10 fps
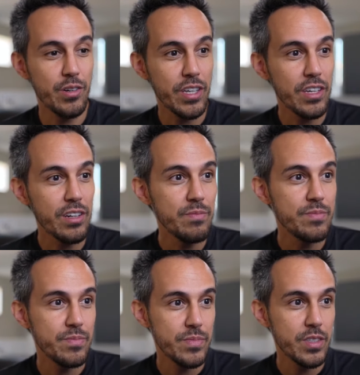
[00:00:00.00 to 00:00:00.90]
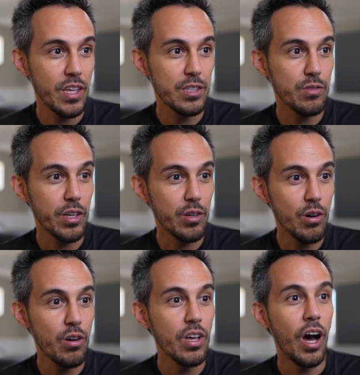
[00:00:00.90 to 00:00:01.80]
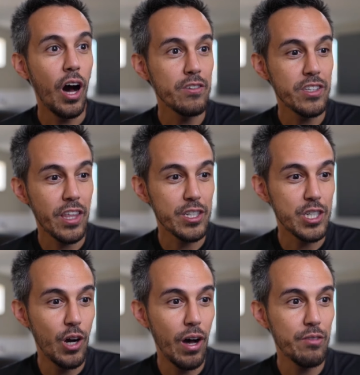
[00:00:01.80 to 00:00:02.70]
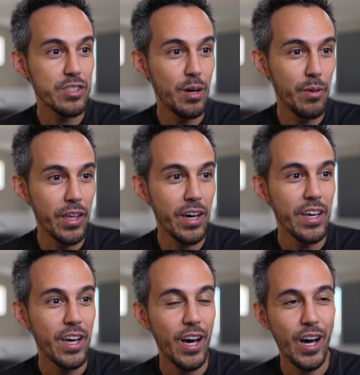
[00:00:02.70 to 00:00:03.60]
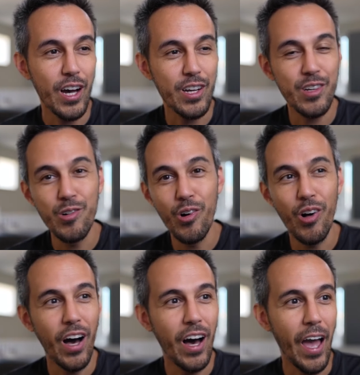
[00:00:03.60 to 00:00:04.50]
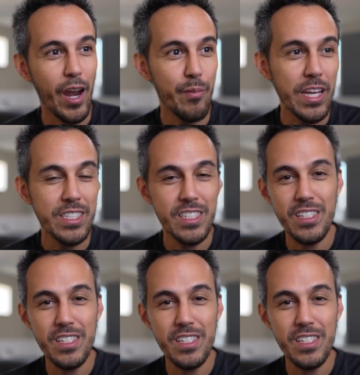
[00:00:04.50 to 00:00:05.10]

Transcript: here. So that's really cool. Obviously, they show off some of the cool animations and